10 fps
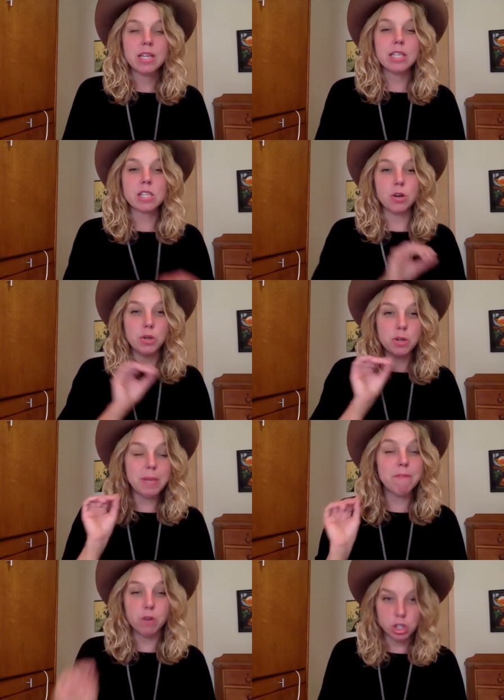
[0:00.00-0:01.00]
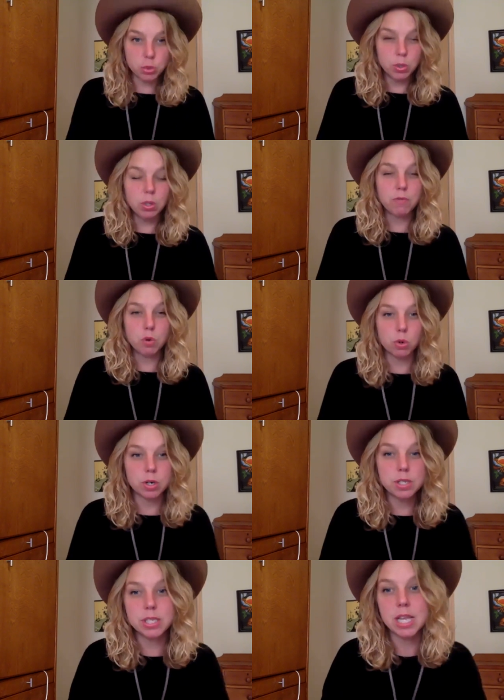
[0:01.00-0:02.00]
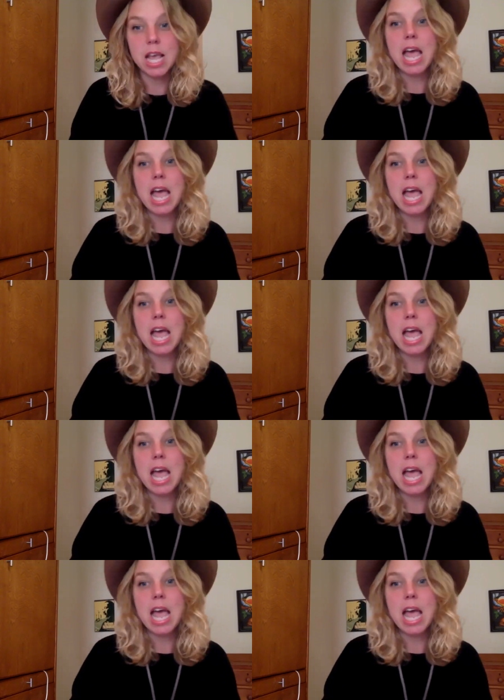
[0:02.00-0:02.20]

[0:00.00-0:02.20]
It's going to be virtual, of course,